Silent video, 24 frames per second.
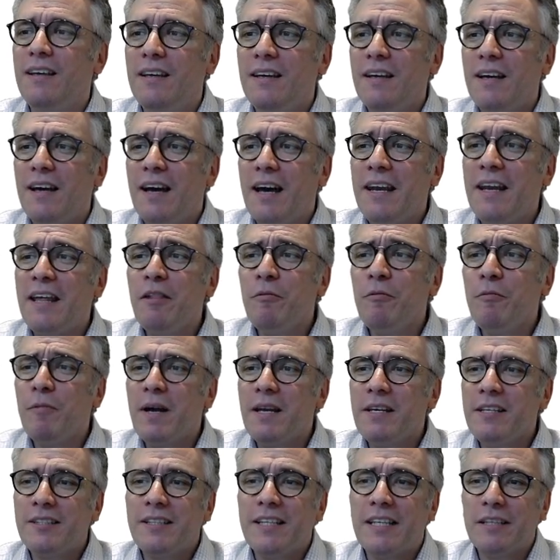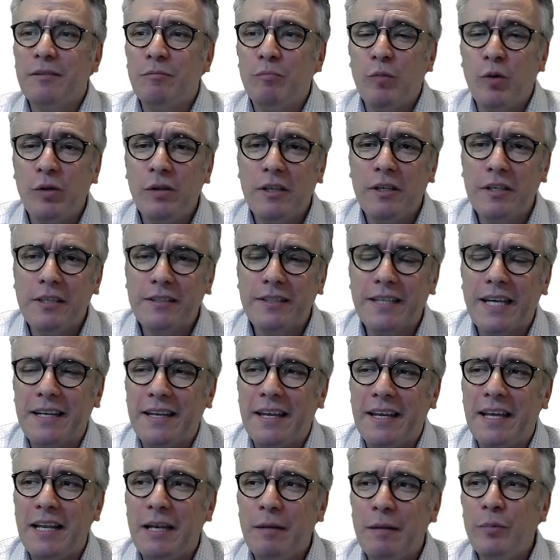Another one is that models can
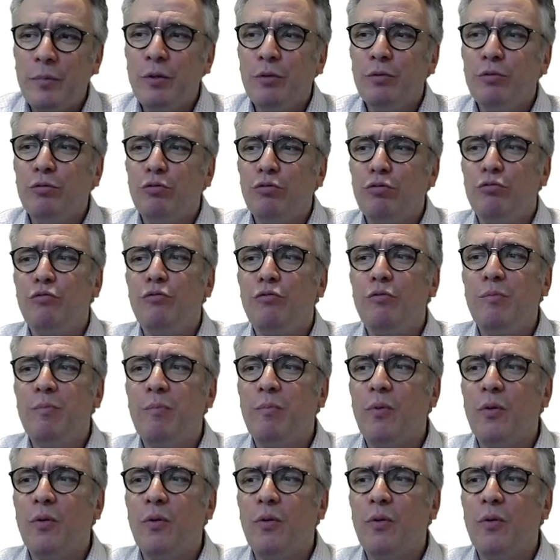help you to